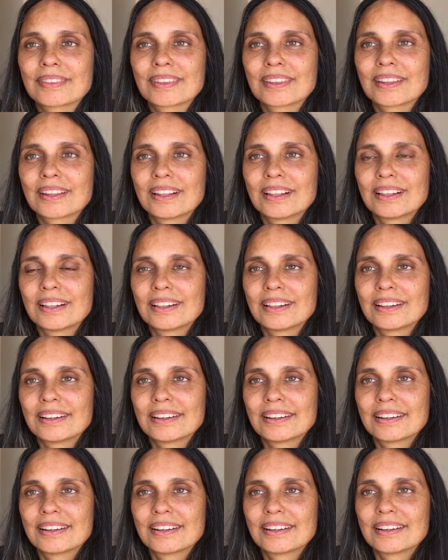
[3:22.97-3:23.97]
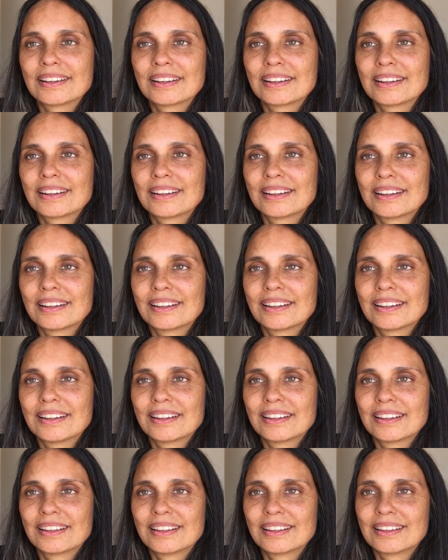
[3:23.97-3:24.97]

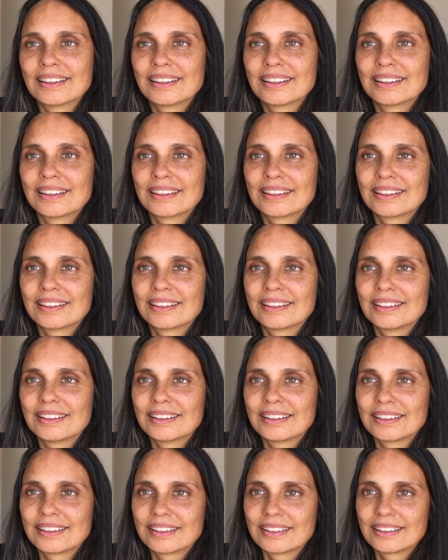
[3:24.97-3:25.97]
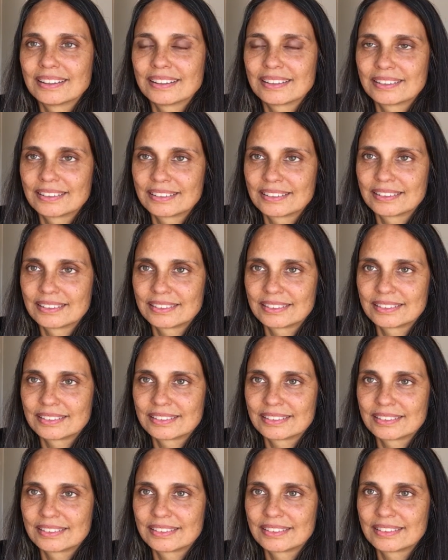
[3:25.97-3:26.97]

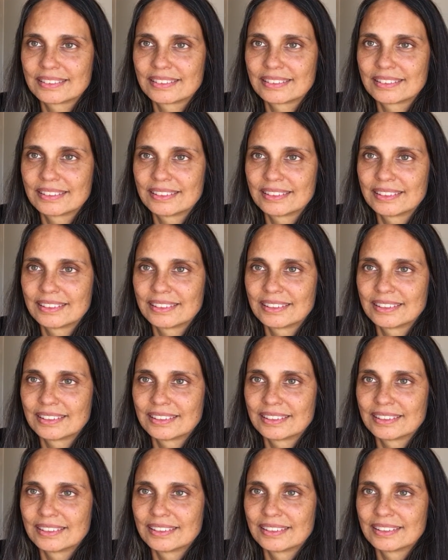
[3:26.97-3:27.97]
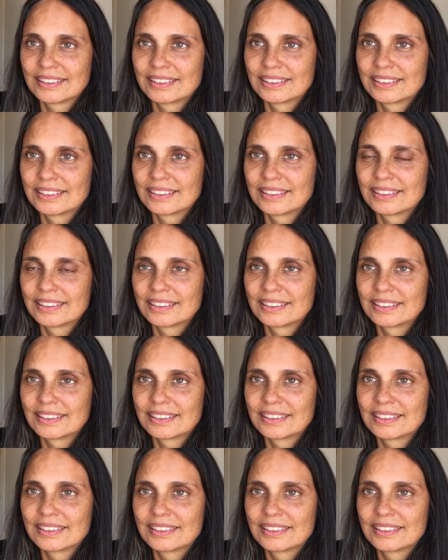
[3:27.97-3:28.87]
(not speaking)